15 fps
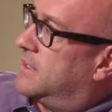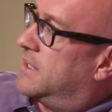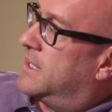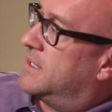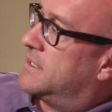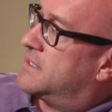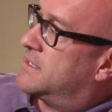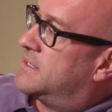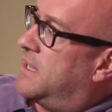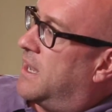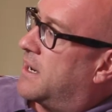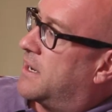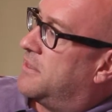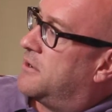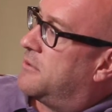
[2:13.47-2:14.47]
and
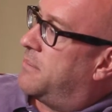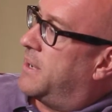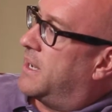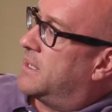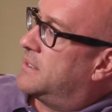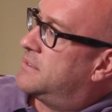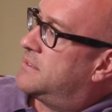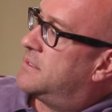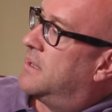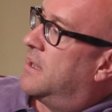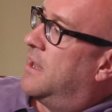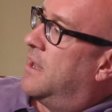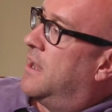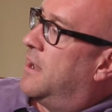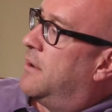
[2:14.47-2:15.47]
snug in their beds,
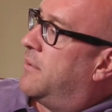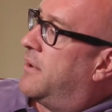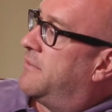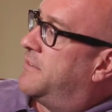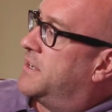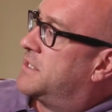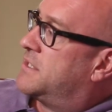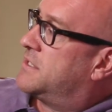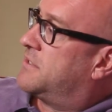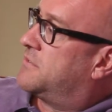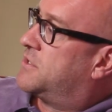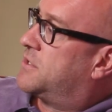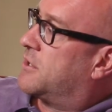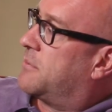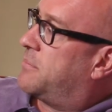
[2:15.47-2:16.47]
while visions of
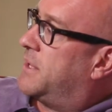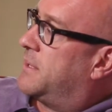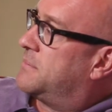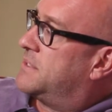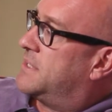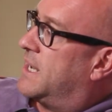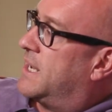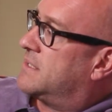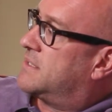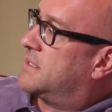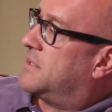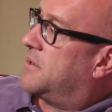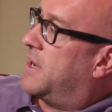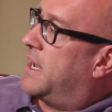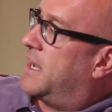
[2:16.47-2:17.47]
sugar plums danced
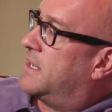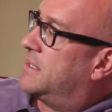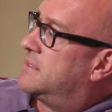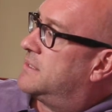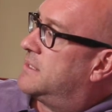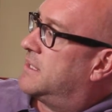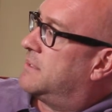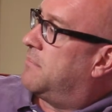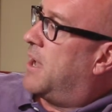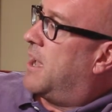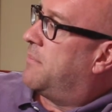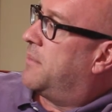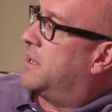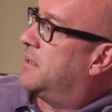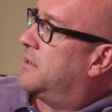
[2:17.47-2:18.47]
in their heads, and
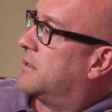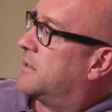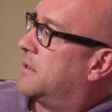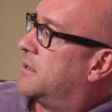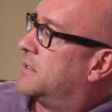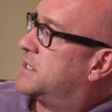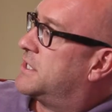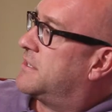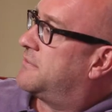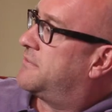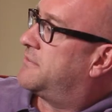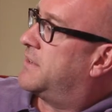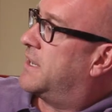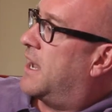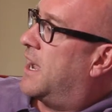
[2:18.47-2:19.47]
Mama in her
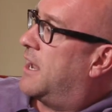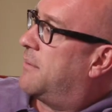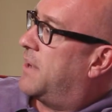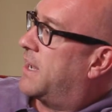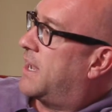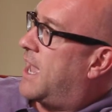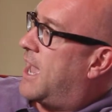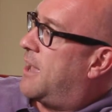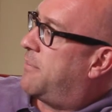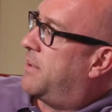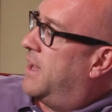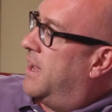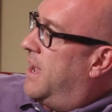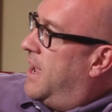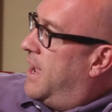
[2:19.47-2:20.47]
kerchief and I in my cap
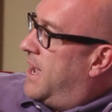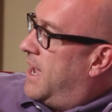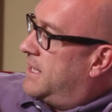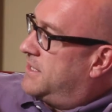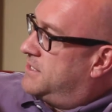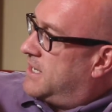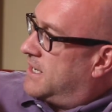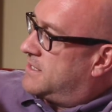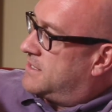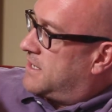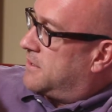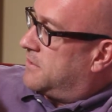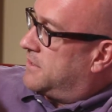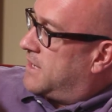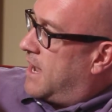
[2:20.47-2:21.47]
had just
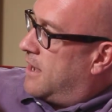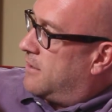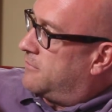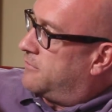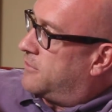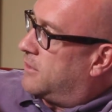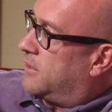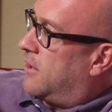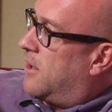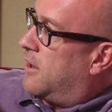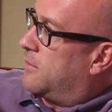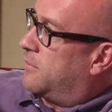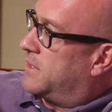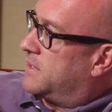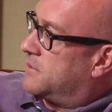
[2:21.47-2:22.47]
settled down for a
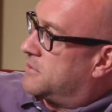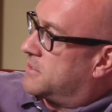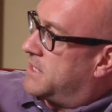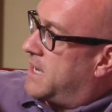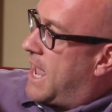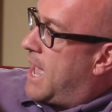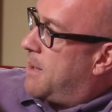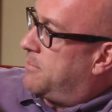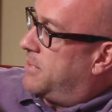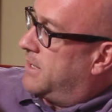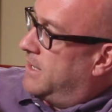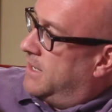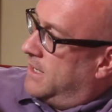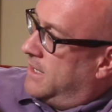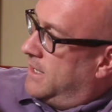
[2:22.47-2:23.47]
long winter's nap."
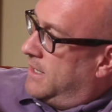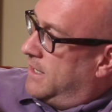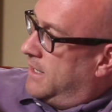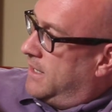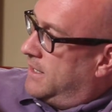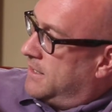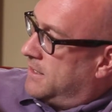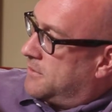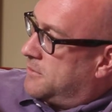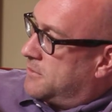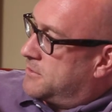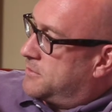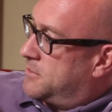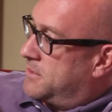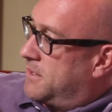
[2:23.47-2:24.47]
And of
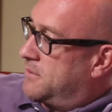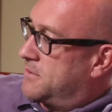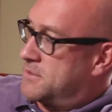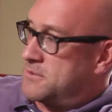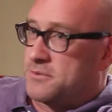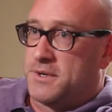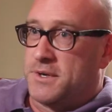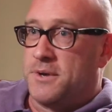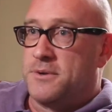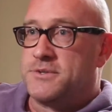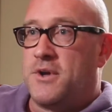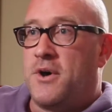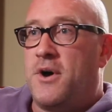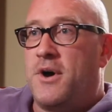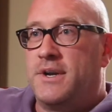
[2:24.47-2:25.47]
course, we know the story goes
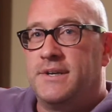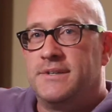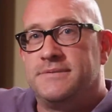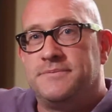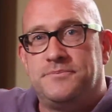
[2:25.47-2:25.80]
on, and